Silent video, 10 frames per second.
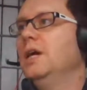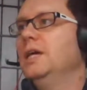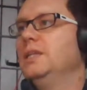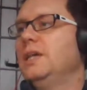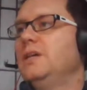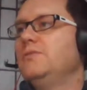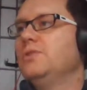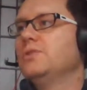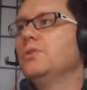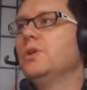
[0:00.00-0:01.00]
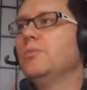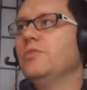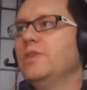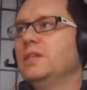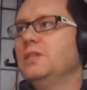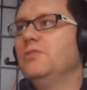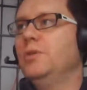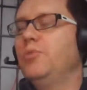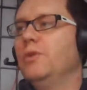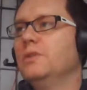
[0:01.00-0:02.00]
And that gives you a certain number of
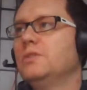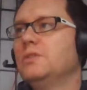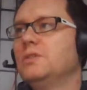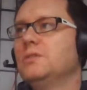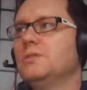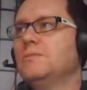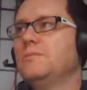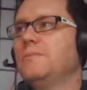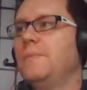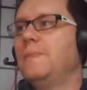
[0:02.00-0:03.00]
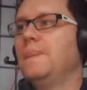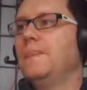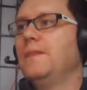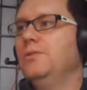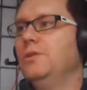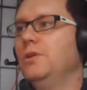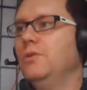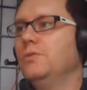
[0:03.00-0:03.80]
activity points. You can